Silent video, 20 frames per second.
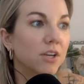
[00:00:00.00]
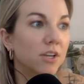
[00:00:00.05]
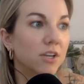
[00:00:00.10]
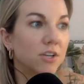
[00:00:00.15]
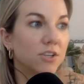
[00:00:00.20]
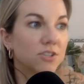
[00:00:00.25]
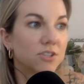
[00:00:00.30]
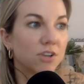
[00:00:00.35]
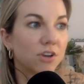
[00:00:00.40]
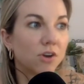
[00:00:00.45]

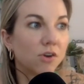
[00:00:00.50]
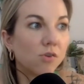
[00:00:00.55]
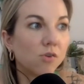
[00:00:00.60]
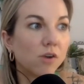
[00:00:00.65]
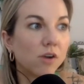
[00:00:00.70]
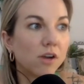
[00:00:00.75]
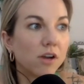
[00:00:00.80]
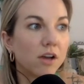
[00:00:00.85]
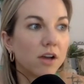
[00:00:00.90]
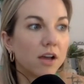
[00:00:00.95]
So
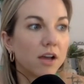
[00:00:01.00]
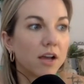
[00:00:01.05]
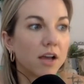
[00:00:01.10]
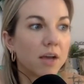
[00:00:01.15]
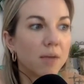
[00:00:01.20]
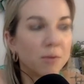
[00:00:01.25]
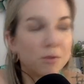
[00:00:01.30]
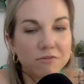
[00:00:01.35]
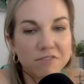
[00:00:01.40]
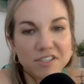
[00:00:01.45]
a
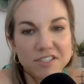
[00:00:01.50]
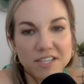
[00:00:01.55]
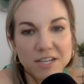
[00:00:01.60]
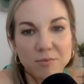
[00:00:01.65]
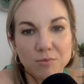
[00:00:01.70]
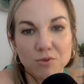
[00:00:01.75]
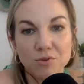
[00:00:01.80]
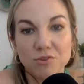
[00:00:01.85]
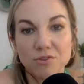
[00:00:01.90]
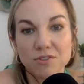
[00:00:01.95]
couple of
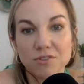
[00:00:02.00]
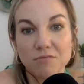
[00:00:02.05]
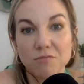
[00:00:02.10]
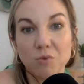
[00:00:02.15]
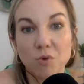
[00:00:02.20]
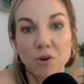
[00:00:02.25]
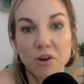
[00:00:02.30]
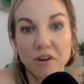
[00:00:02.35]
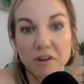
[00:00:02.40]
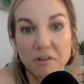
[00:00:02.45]
examples of
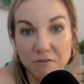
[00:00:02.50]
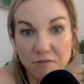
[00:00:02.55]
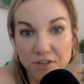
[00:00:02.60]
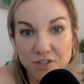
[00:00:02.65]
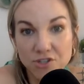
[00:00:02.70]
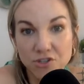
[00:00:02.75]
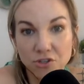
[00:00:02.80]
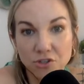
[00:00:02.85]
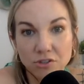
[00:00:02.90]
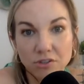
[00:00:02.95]
more
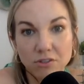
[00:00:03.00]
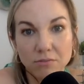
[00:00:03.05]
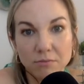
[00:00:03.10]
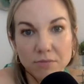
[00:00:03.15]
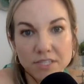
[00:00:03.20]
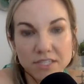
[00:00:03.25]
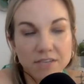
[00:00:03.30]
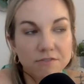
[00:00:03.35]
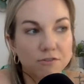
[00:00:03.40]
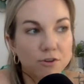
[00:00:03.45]
official
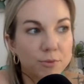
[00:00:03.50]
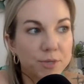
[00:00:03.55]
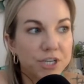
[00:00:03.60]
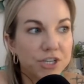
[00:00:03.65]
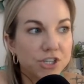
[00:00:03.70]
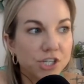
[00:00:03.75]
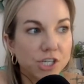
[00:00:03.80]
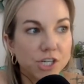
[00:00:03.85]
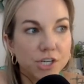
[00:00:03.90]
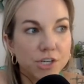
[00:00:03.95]

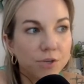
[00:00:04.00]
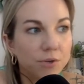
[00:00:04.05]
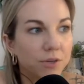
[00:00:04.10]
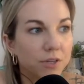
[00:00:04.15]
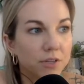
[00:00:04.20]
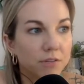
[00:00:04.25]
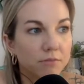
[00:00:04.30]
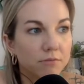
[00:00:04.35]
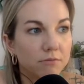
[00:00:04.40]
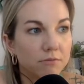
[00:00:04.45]
misinformation, and you
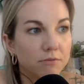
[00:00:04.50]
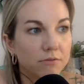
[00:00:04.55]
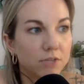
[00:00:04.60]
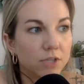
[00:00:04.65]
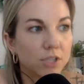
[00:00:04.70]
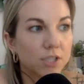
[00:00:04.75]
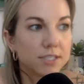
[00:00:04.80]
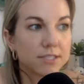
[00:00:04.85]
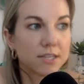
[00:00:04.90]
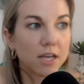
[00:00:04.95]
can
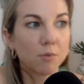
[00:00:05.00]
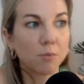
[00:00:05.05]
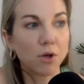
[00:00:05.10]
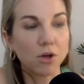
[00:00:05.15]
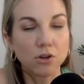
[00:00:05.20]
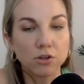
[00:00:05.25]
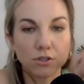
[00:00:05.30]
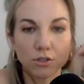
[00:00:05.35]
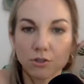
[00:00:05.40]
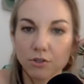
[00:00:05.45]
look this up.
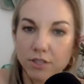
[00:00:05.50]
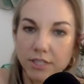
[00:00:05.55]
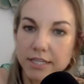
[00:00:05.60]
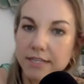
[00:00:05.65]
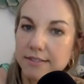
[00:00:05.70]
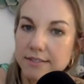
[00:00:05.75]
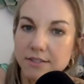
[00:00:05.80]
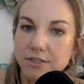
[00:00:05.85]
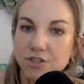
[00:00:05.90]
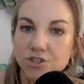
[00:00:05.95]
I'll include
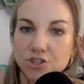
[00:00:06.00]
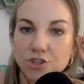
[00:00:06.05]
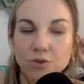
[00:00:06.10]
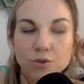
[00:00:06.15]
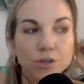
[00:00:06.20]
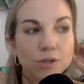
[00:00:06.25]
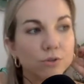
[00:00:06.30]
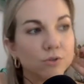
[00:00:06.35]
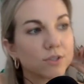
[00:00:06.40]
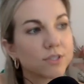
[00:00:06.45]
links in the show
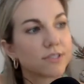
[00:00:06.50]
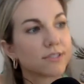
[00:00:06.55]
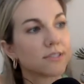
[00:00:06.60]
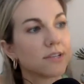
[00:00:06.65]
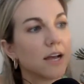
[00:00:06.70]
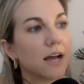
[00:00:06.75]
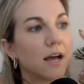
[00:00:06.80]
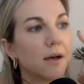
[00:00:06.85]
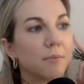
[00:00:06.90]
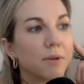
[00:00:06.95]
notes.
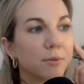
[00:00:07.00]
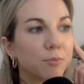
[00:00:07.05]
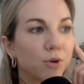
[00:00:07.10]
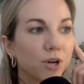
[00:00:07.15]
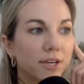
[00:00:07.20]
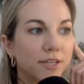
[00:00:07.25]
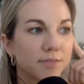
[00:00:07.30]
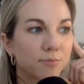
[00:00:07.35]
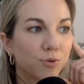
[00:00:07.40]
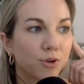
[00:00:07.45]
In a
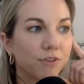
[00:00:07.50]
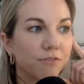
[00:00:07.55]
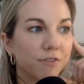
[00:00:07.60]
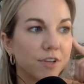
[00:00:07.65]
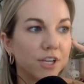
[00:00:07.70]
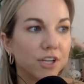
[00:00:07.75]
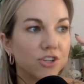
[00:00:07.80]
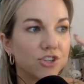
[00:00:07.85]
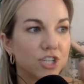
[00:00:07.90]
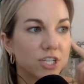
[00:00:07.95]
press
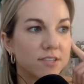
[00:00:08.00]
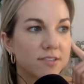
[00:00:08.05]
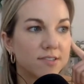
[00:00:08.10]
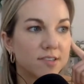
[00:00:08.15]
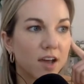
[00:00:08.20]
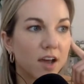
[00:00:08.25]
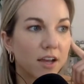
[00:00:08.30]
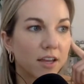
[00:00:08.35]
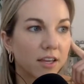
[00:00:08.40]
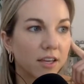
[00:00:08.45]
briefing, Jen
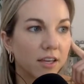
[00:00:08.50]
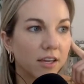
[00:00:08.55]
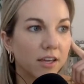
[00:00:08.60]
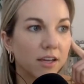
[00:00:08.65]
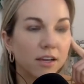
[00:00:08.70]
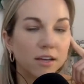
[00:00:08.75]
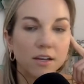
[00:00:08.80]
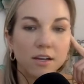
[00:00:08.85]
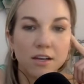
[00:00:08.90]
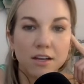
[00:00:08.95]
Psaki,
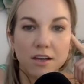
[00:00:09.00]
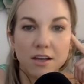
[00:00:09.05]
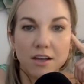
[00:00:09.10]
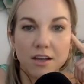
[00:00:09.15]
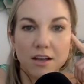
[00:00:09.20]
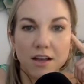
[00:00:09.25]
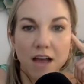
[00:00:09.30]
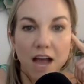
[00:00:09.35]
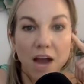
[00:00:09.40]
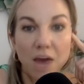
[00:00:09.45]

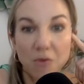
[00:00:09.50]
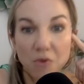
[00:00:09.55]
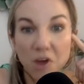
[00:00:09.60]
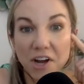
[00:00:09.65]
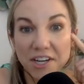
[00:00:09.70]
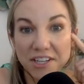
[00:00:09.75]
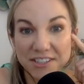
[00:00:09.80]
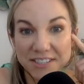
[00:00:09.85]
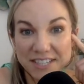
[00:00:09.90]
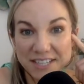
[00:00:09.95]

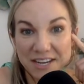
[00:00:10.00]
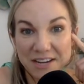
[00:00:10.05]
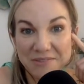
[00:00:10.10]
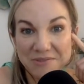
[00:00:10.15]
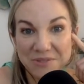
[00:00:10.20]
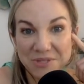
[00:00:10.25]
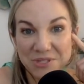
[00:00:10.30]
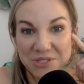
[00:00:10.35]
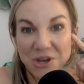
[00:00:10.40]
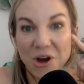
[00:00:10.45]
ironically
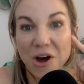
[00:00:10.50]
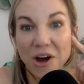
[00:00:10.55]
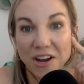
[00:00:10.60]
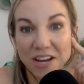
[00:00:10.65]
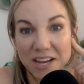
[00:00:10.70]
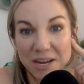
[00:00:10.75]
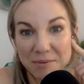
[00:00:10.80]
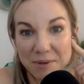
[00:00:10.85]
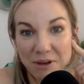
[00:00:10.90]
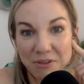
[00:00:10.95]
enough, was
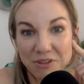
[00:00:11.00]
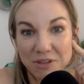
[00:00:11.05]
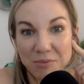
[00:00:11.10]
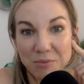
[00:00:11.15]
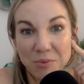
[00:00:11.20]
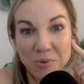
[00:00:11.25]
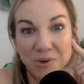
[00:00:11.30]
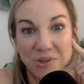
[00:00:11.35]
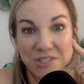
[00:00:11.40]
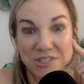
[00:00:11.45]
talking about the
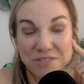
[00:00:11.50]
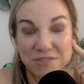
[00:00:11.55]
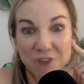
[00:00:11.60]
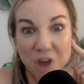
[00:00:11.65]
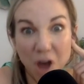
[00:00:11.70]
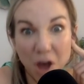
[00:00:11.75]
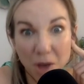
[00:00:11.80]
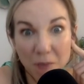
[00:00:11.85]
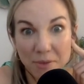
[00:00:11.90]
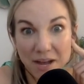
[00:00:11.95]
importance of
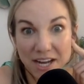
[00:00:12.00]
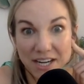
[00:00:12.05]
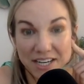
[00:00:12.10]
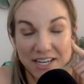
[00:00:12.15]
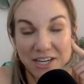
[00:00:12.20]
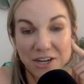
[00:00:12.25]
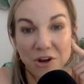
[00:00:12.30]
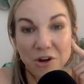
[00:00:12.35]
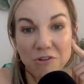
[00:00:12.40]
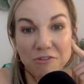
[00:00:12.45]

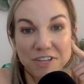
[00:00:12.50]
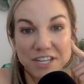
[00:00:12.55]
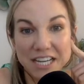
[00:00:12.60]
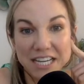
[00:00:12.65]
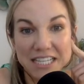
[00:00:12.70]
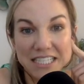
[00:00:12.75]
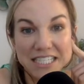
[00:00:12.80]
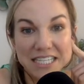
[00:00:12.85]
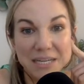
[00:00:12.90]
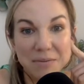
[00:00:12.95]
combating
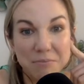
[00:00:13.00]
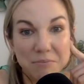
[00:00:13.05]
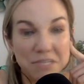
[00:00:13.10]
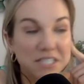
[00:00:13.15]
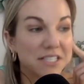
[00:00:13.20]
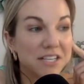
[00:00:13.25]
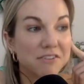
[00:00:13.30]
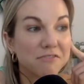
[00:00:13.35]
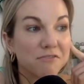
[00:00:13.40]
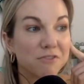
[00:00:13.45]
COVID-19
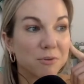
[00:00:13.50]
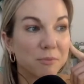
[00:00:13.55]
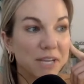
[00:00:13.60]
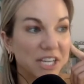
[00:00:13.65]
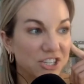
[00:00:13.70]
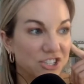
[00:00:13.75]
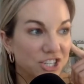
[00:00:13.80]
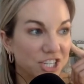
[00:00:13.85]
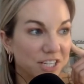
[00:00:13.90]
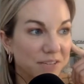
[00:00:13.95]

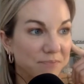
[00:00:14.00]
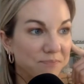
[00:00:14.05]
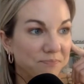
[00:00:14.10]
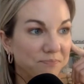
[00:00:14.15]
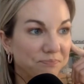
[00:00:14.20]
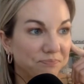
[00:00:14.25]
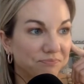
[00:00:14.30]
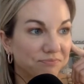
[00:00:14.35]
misinformation.